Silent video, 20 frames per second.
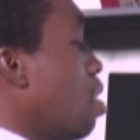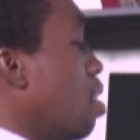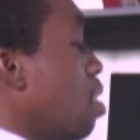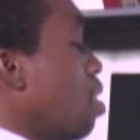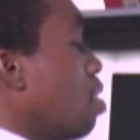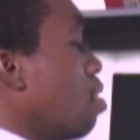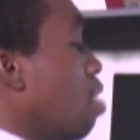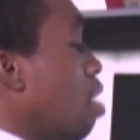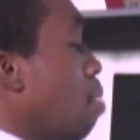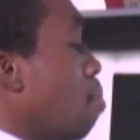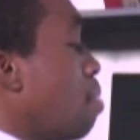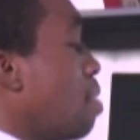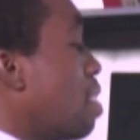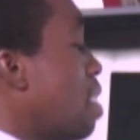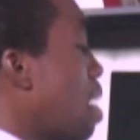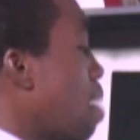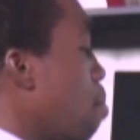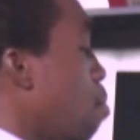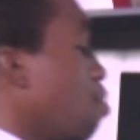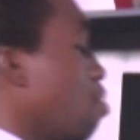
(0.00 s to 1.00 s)
So the
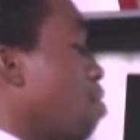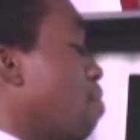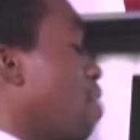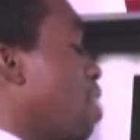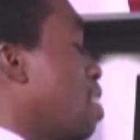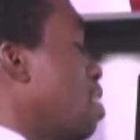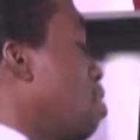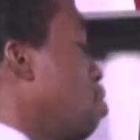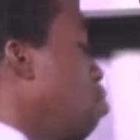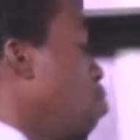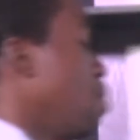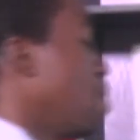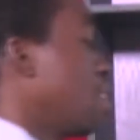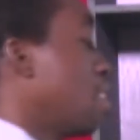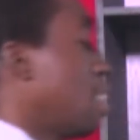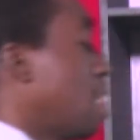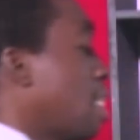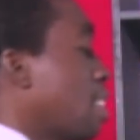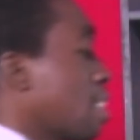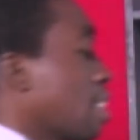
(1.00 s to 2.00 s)
mistake most of us do is
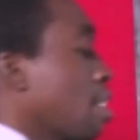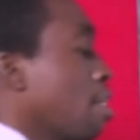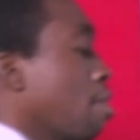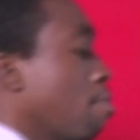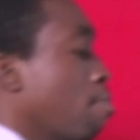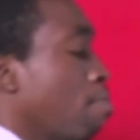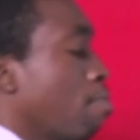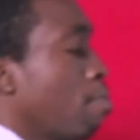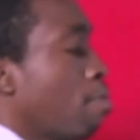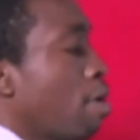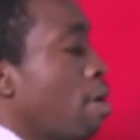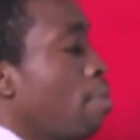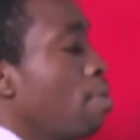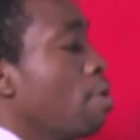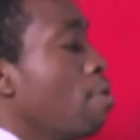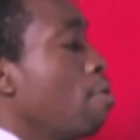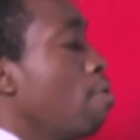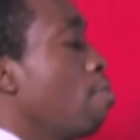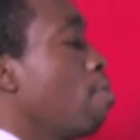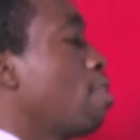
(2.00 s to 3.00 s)
that probably
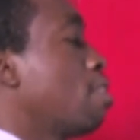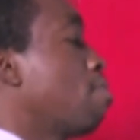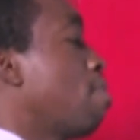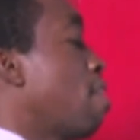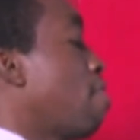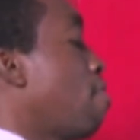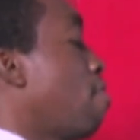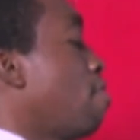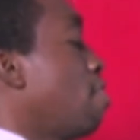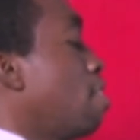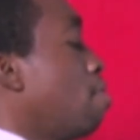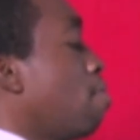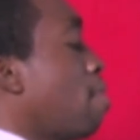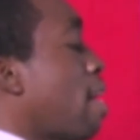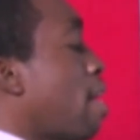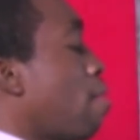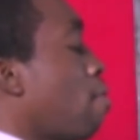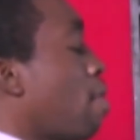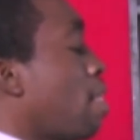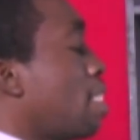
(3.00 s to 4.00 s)
we multiply 15 by
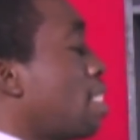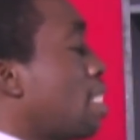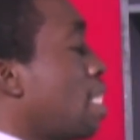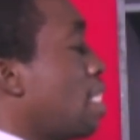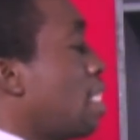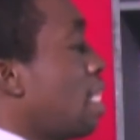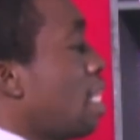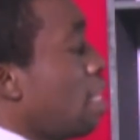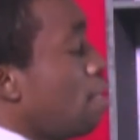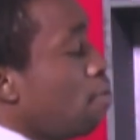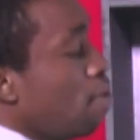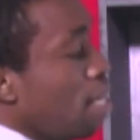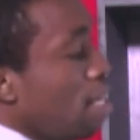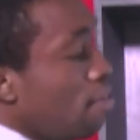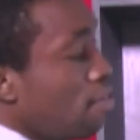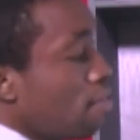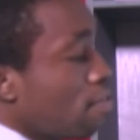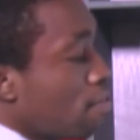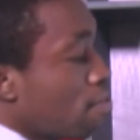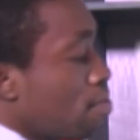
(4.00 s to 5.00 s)
one set and then we
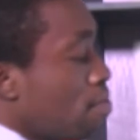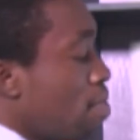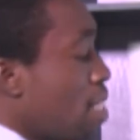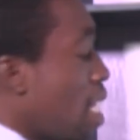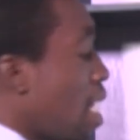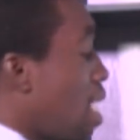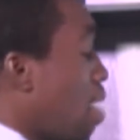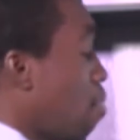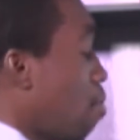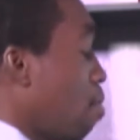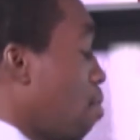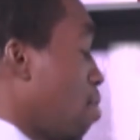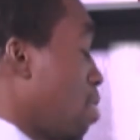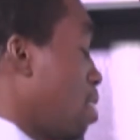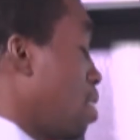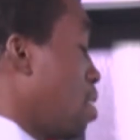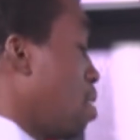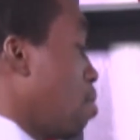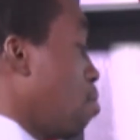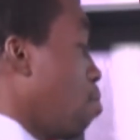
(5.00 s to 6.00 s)
leave the
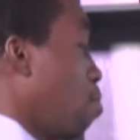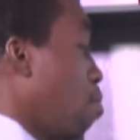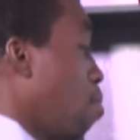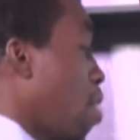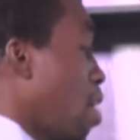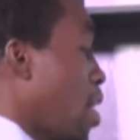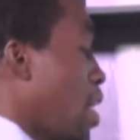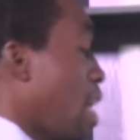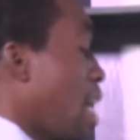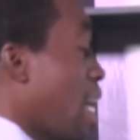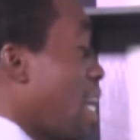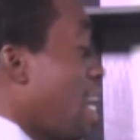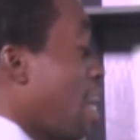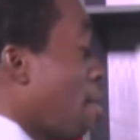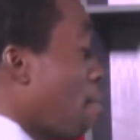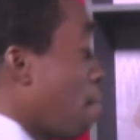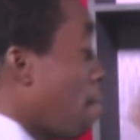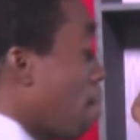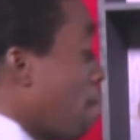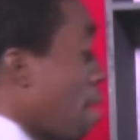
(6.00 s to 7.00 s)
other
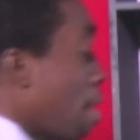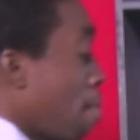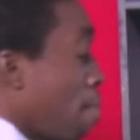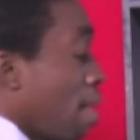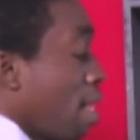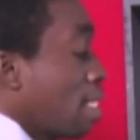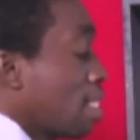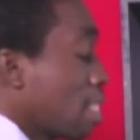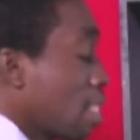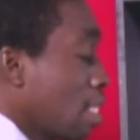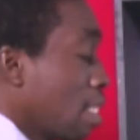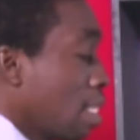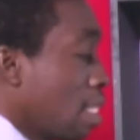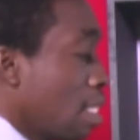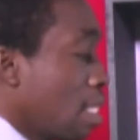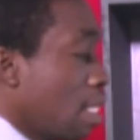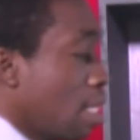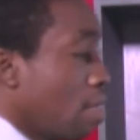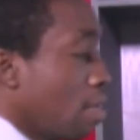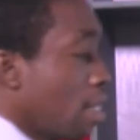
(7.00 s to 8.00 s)
part.
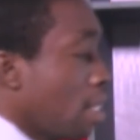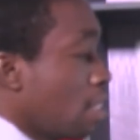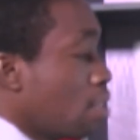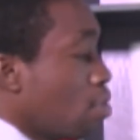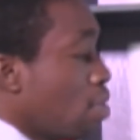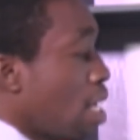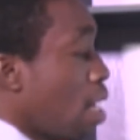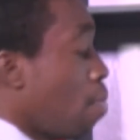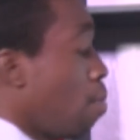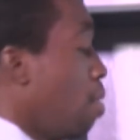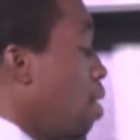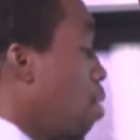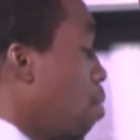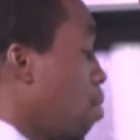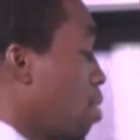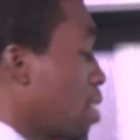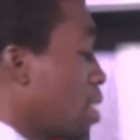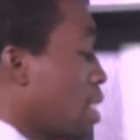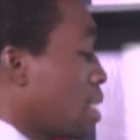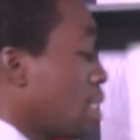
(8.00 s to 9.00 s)
Okay, so that will really
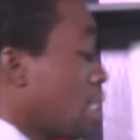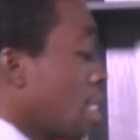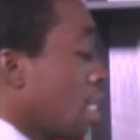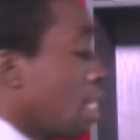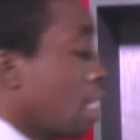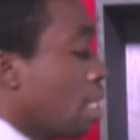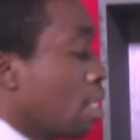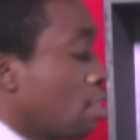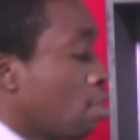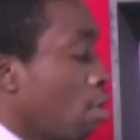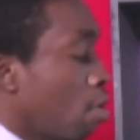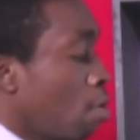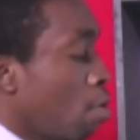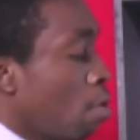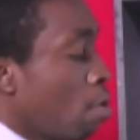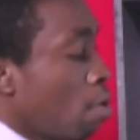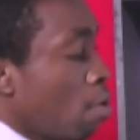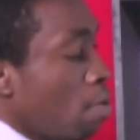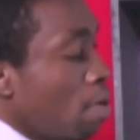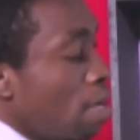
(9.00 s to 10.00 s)
cost us. So
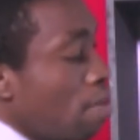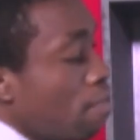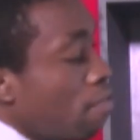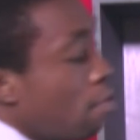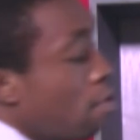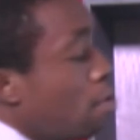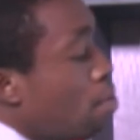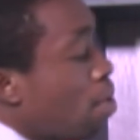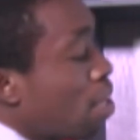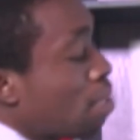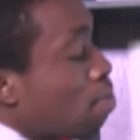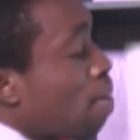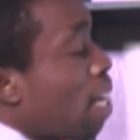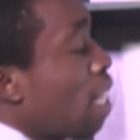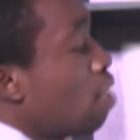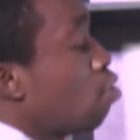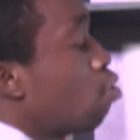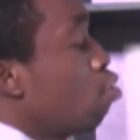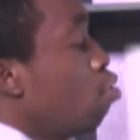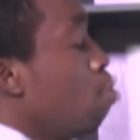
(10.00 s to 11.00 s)
we multiply
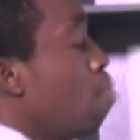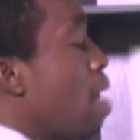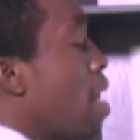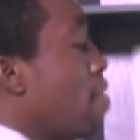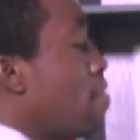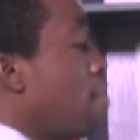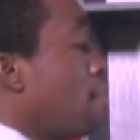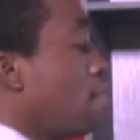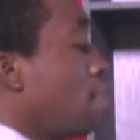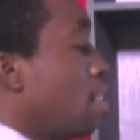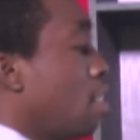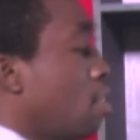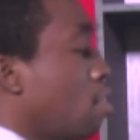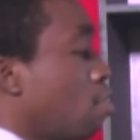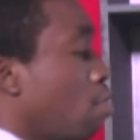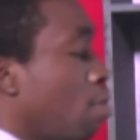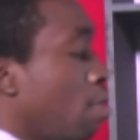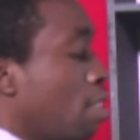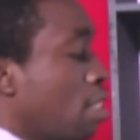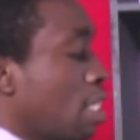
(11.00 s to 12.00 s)
through by 15,
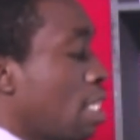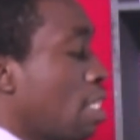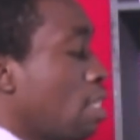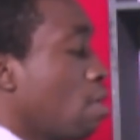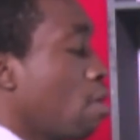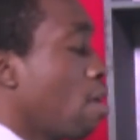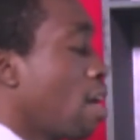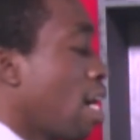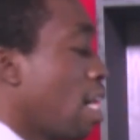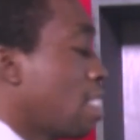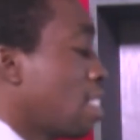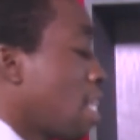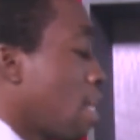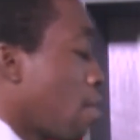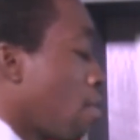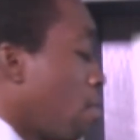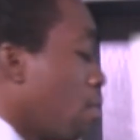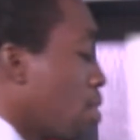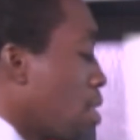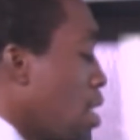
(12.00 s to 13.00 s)
so it cuts
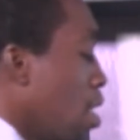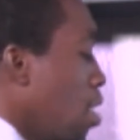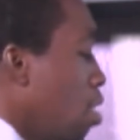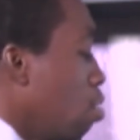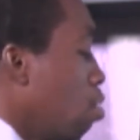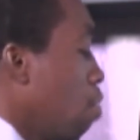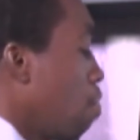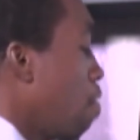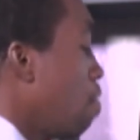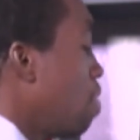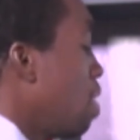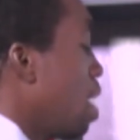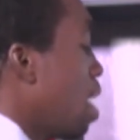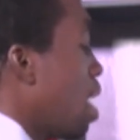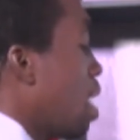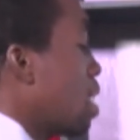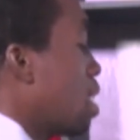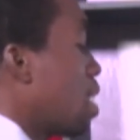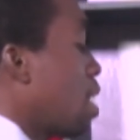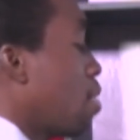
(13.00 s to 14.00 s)
across. So 15
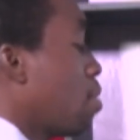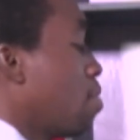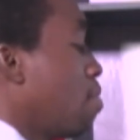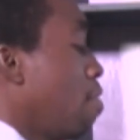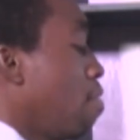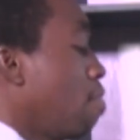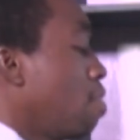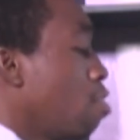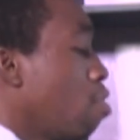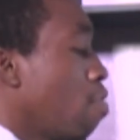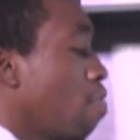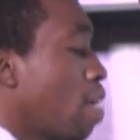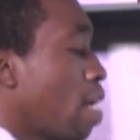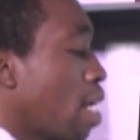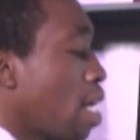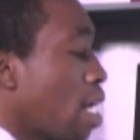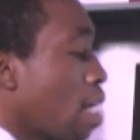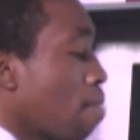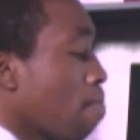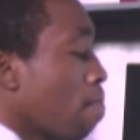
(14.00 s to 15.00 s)
cancels out 15 over
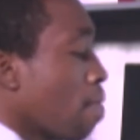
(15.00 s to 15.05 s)
here,